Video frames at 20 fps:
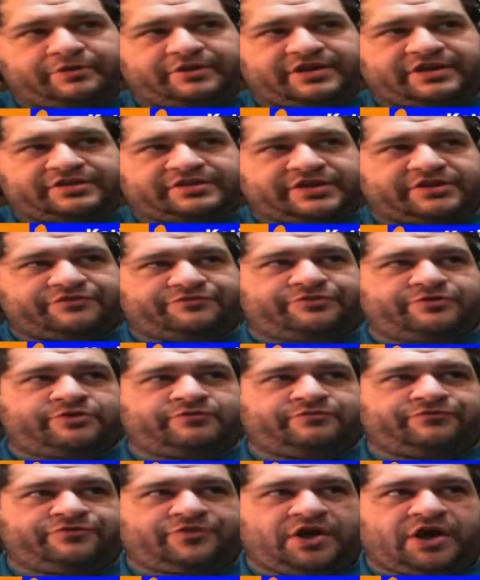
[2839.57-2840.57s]
Predicting it for
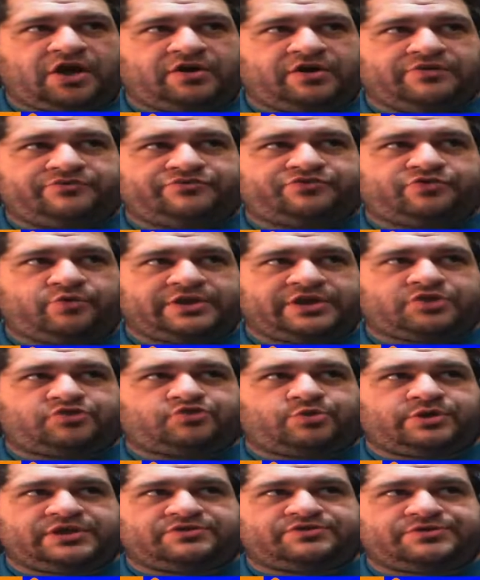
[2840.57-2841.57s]
fall of
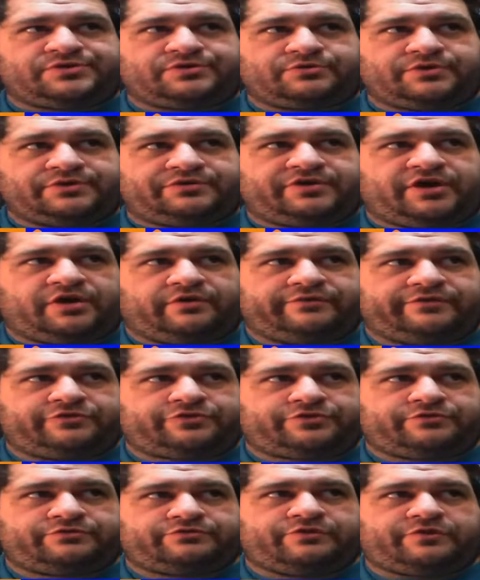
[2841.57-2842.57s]
2022 on
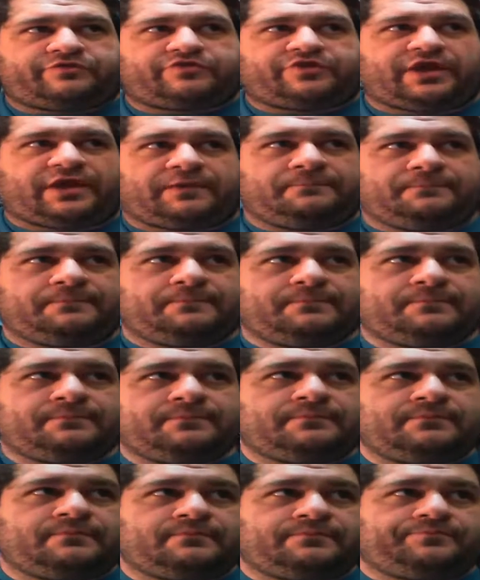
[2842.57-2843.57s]
television. Just saying.
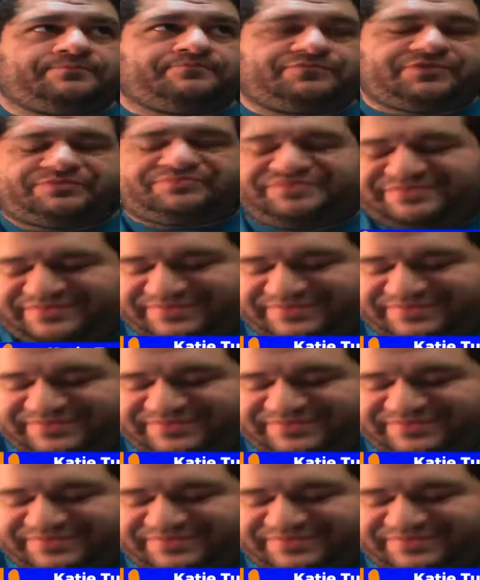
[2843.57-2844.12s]
No.